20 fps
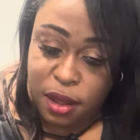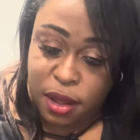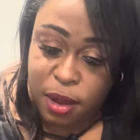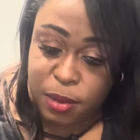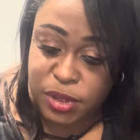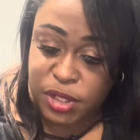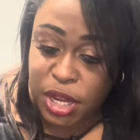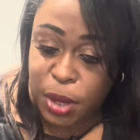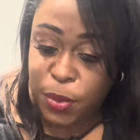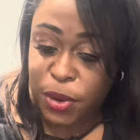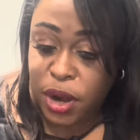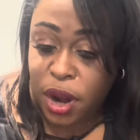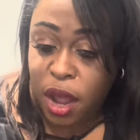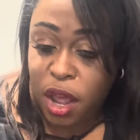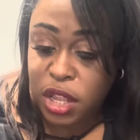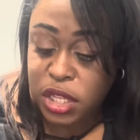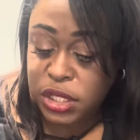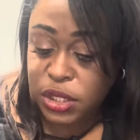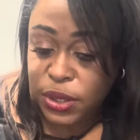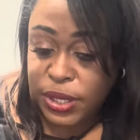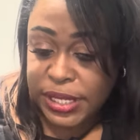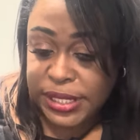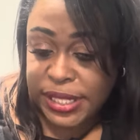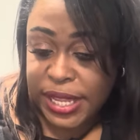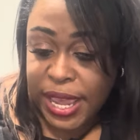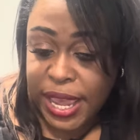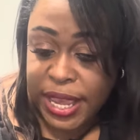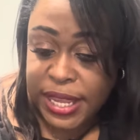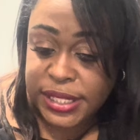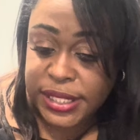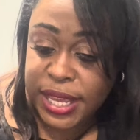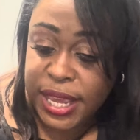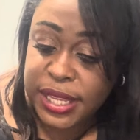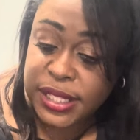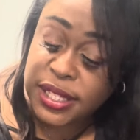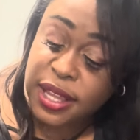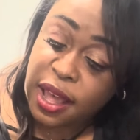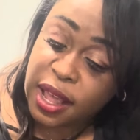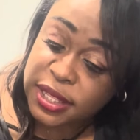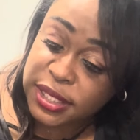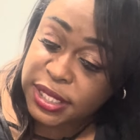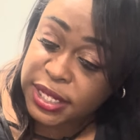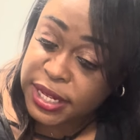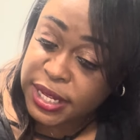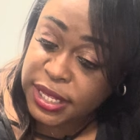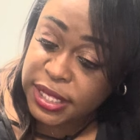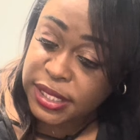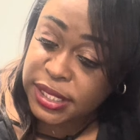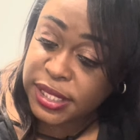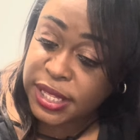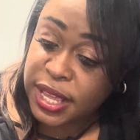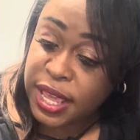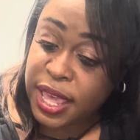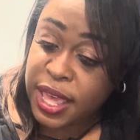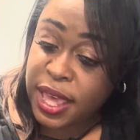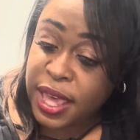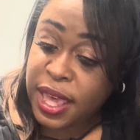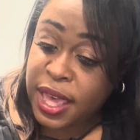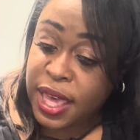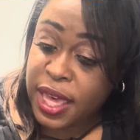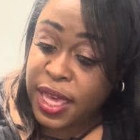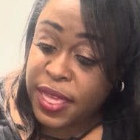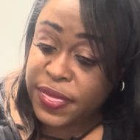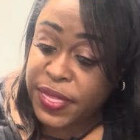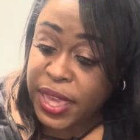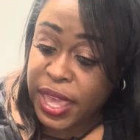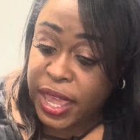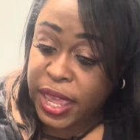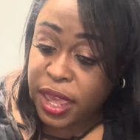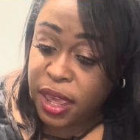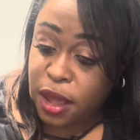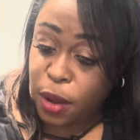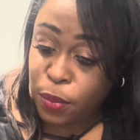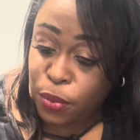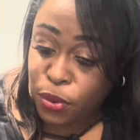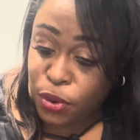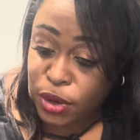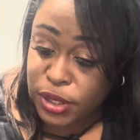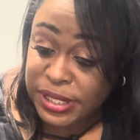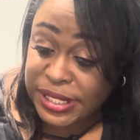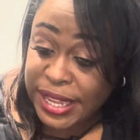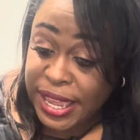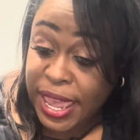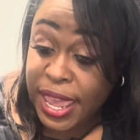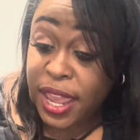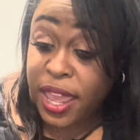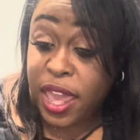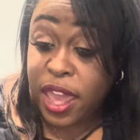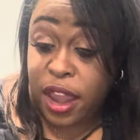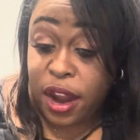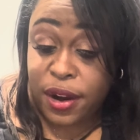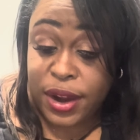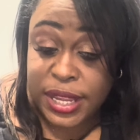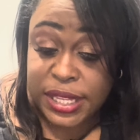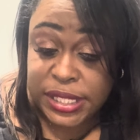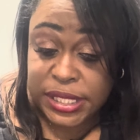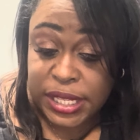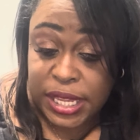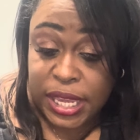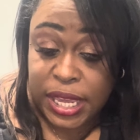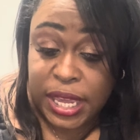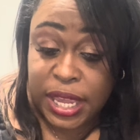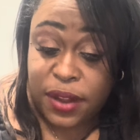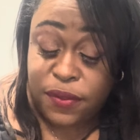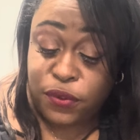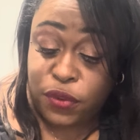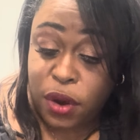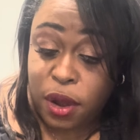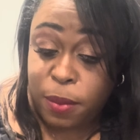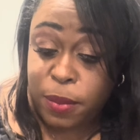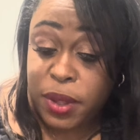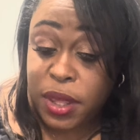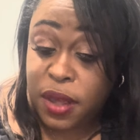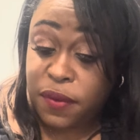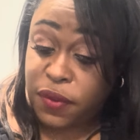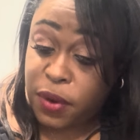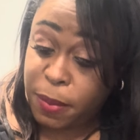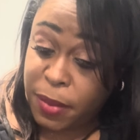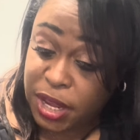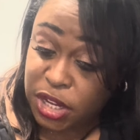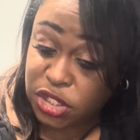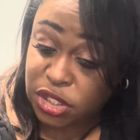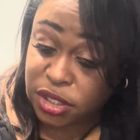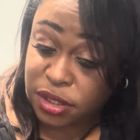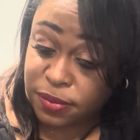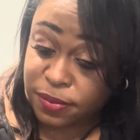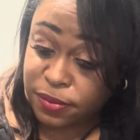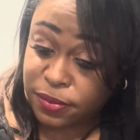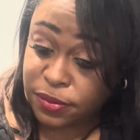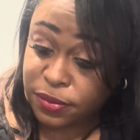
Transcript: Shea butter also contains antioxidants that help protect hair and skin from inflammation.